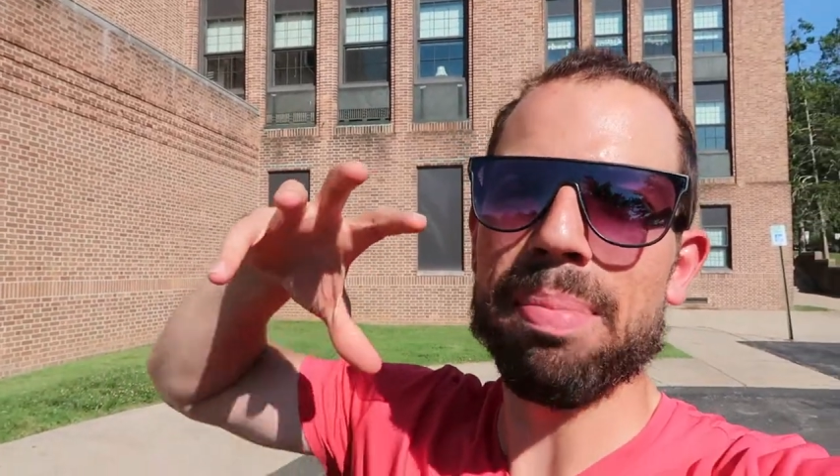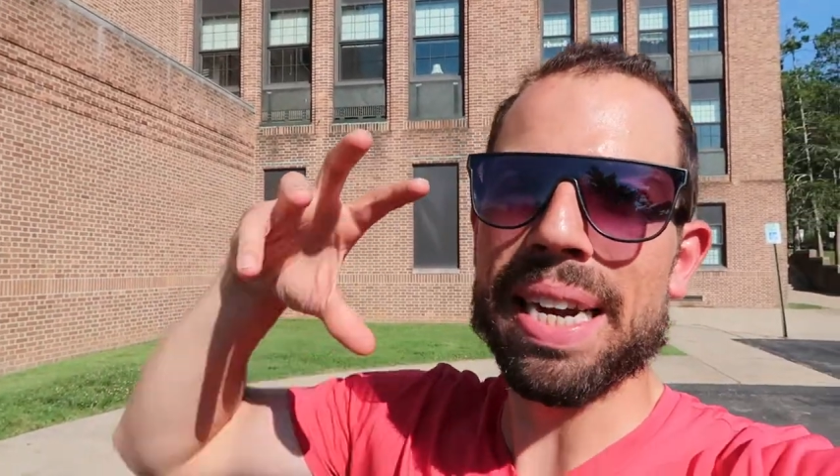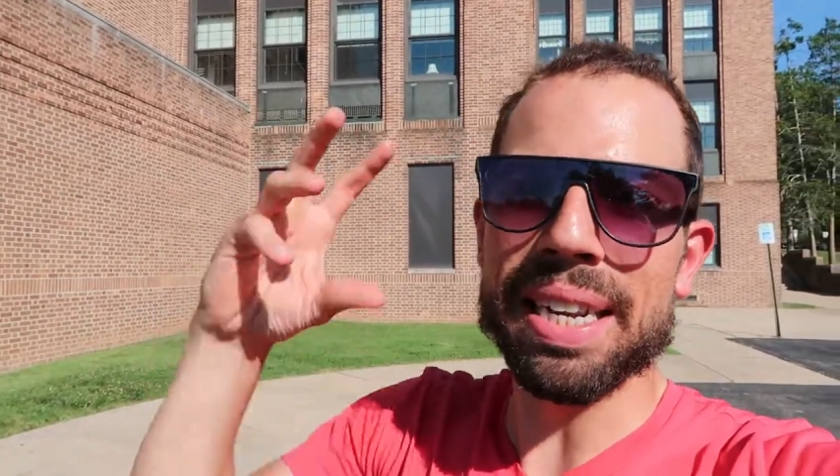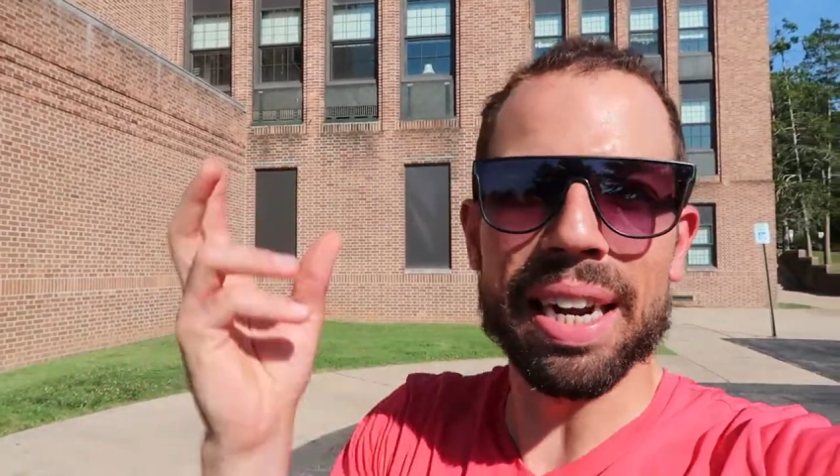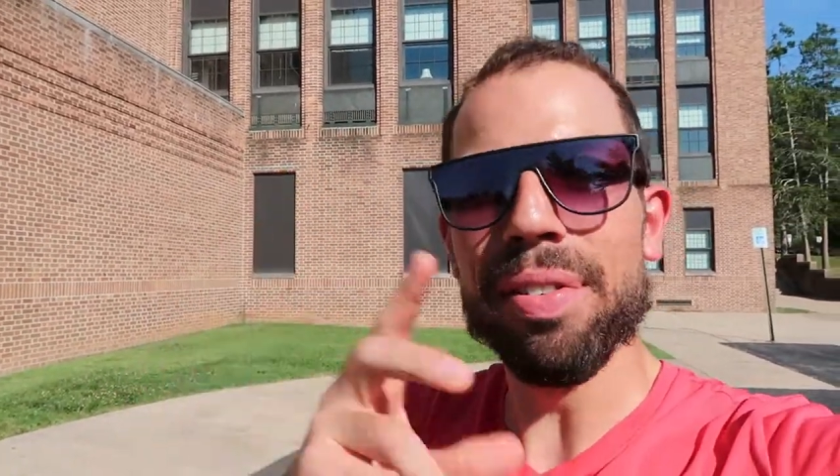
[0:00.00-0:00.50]

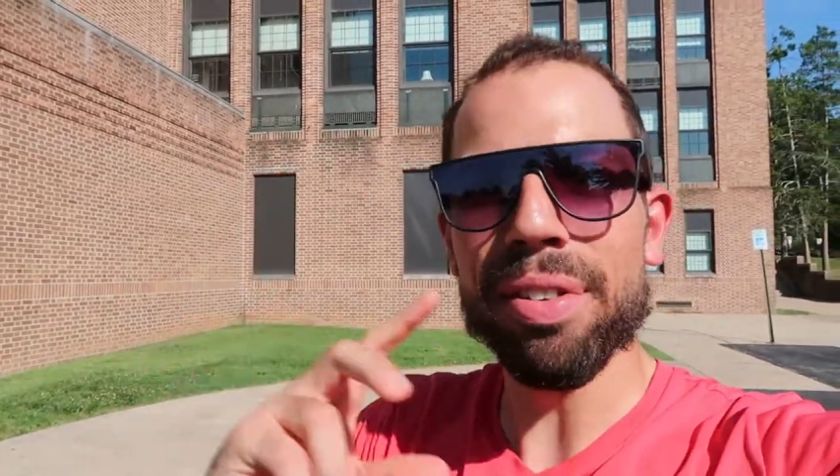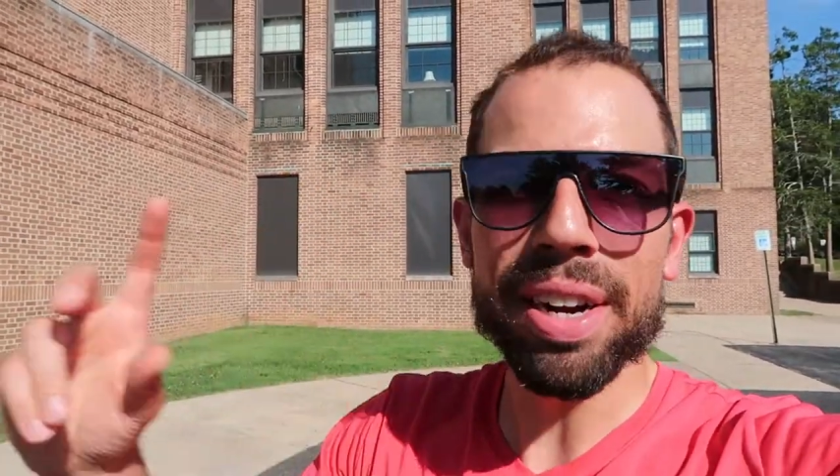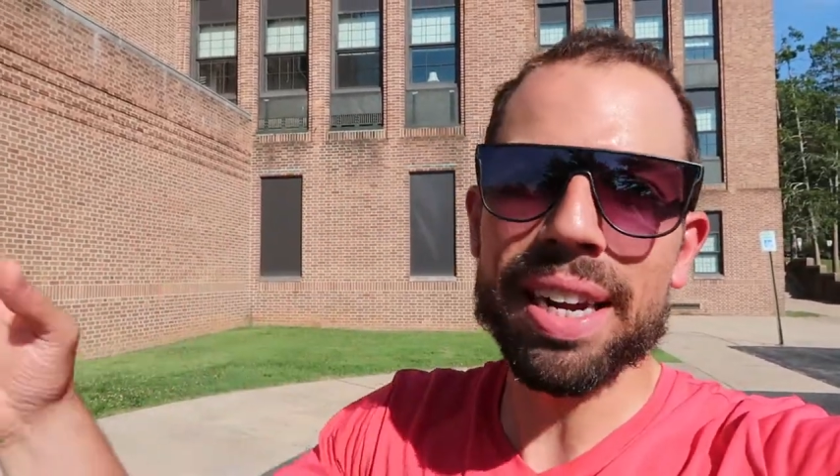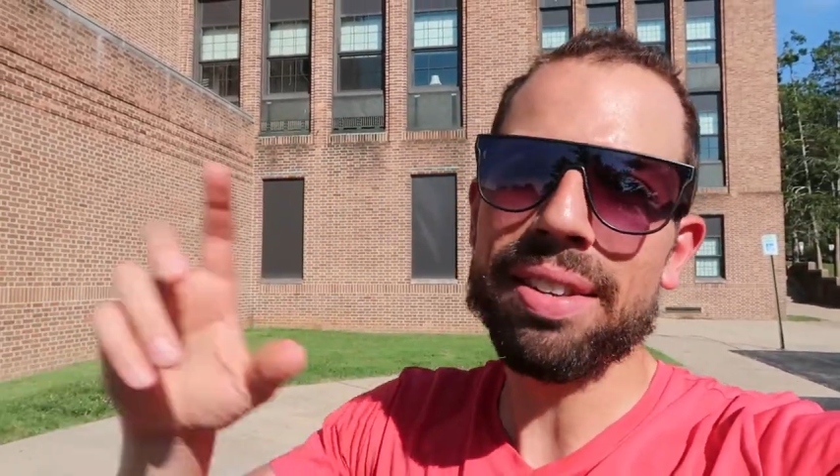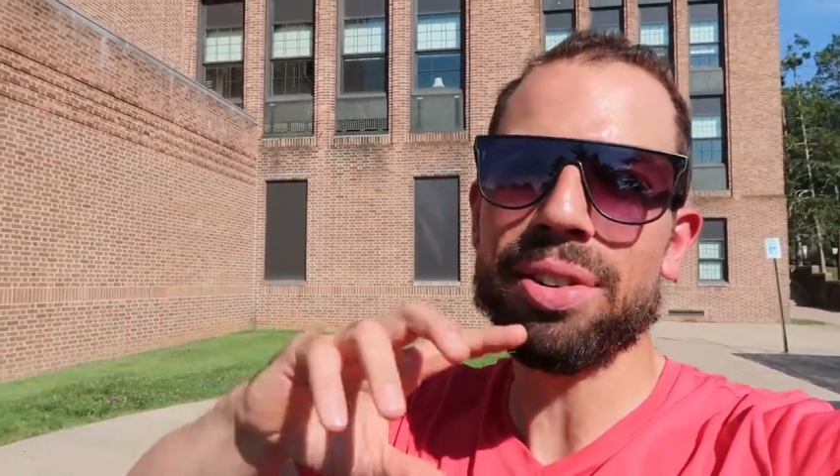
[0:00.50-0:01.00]
my
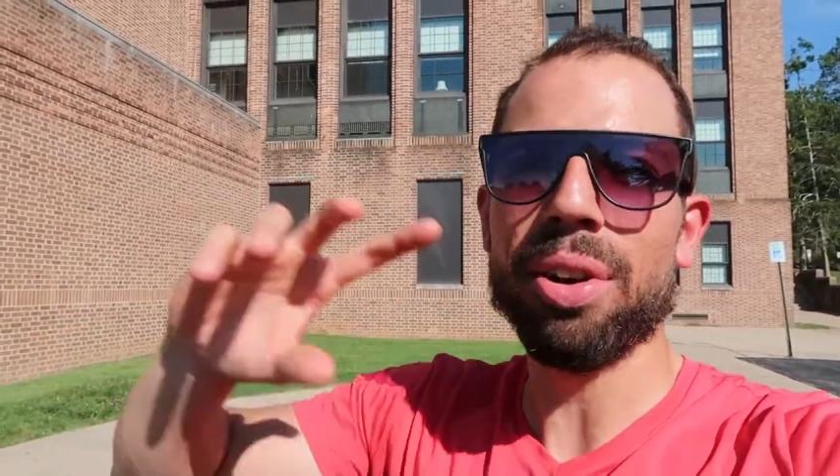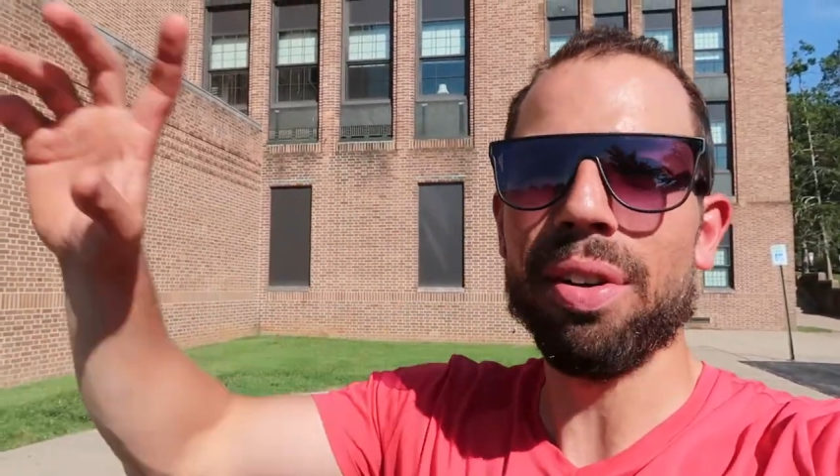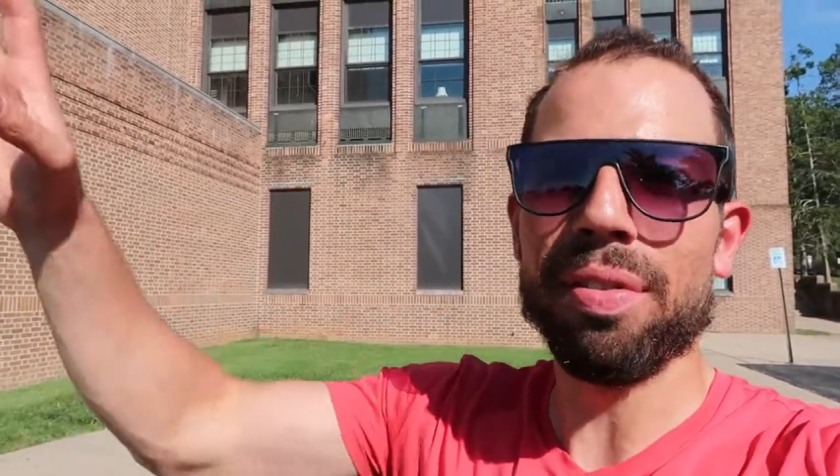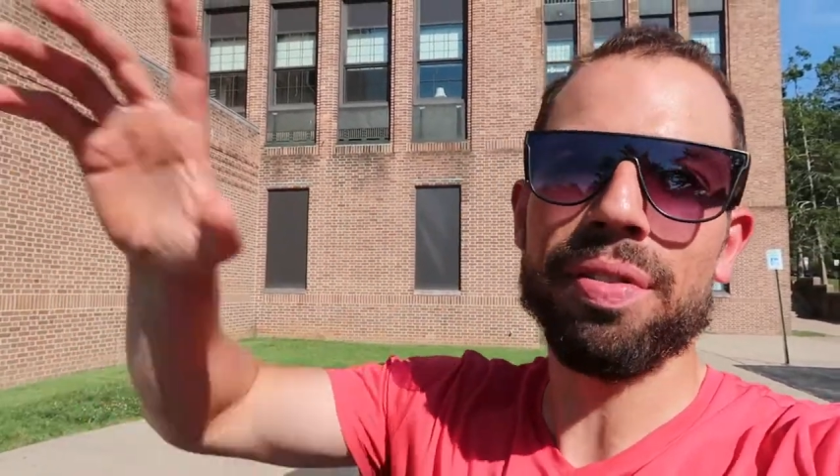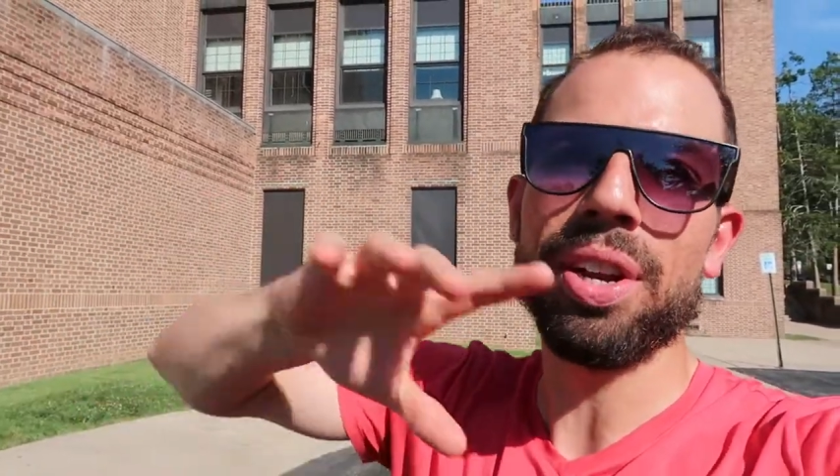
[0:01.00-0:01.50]
delivery
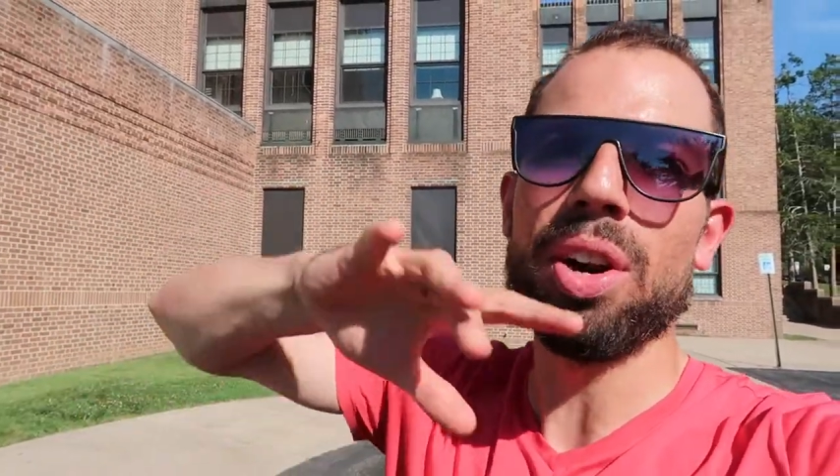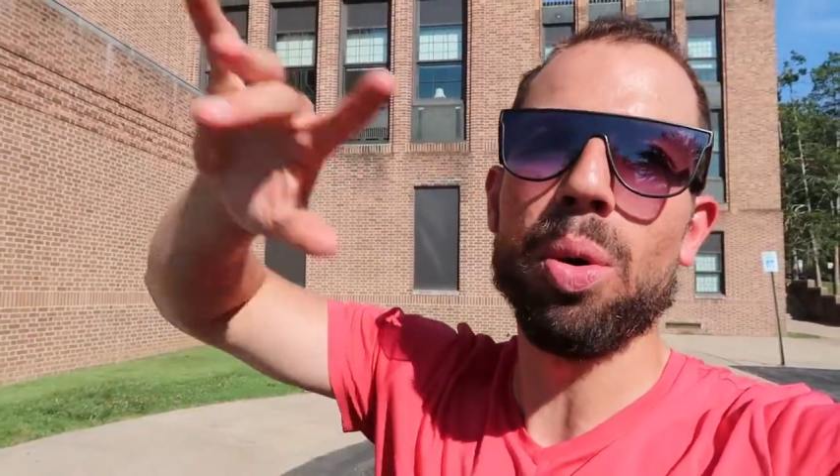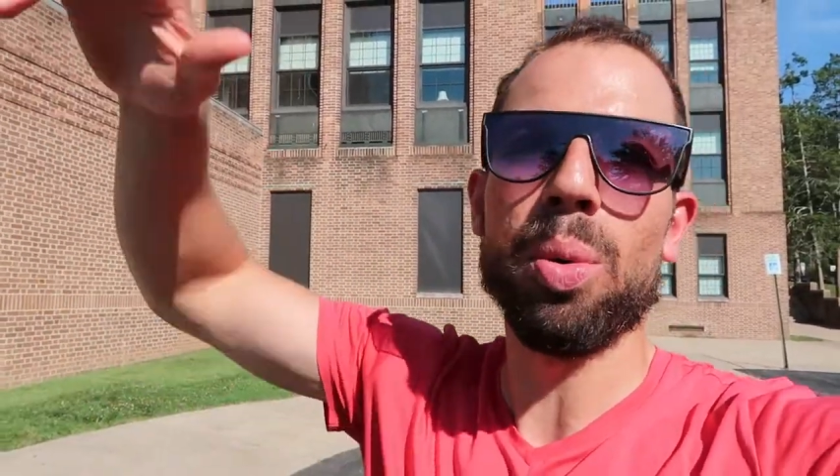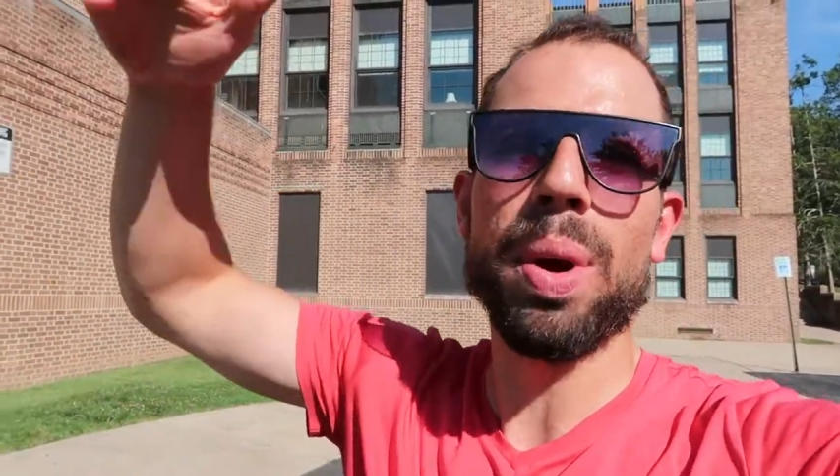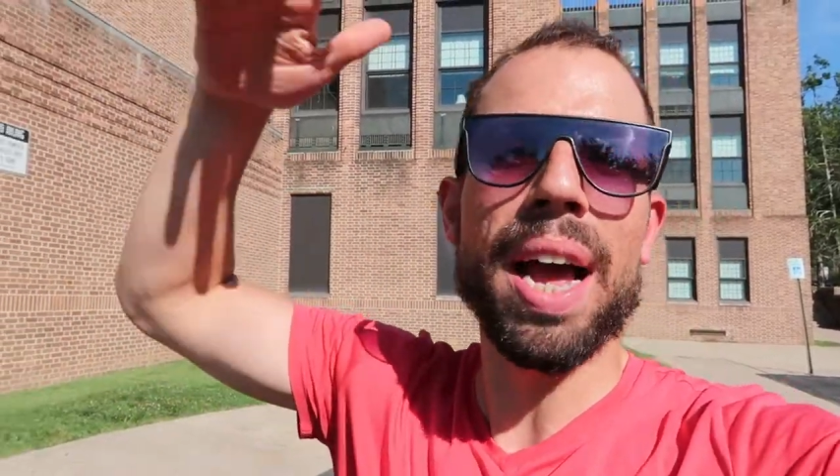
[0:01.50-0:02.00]
sort of you
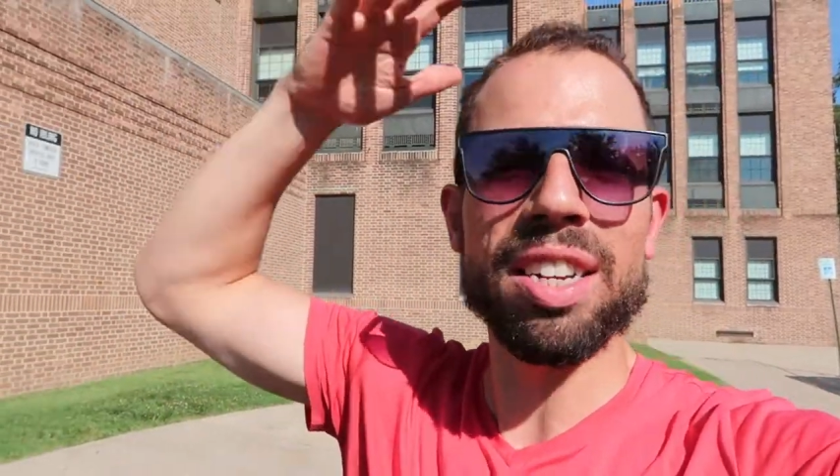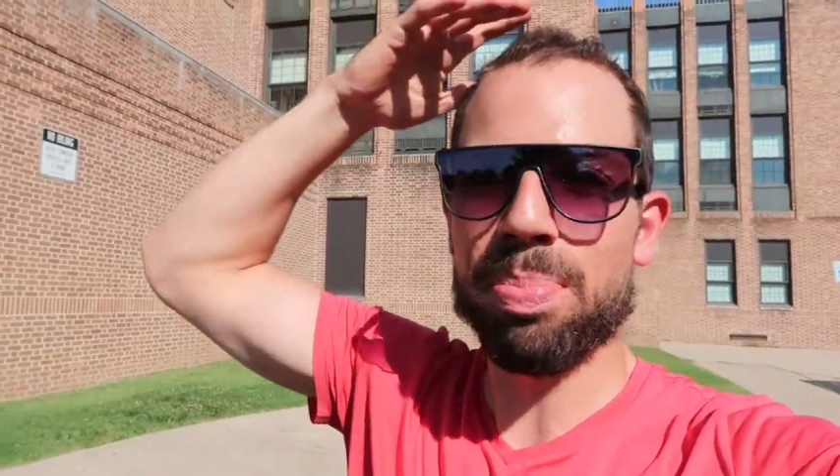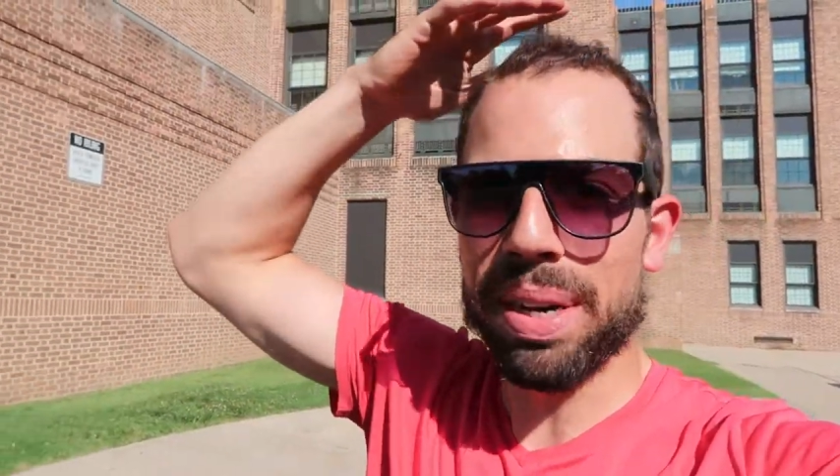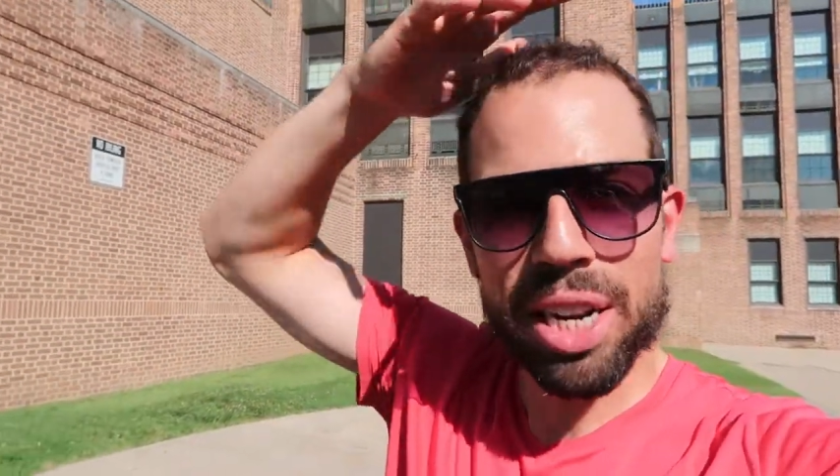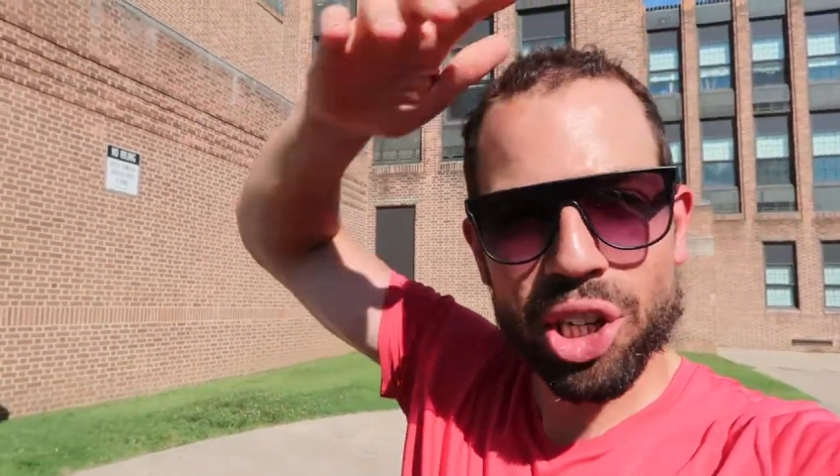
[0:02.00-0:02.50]
know
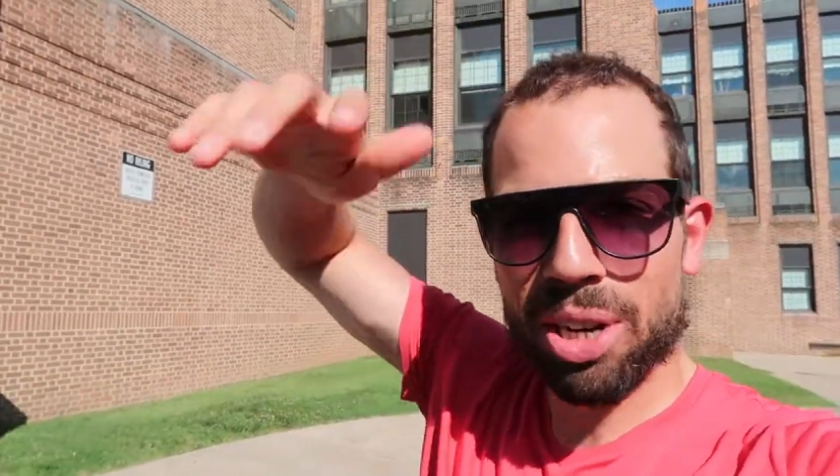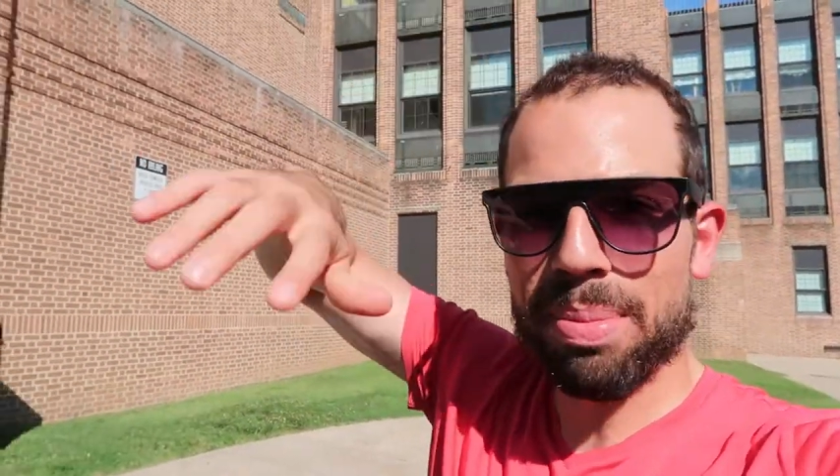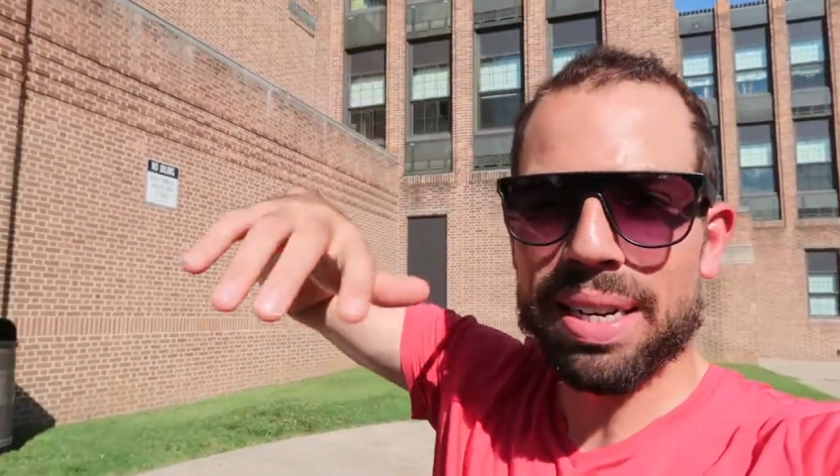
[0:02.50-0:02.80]
expedition,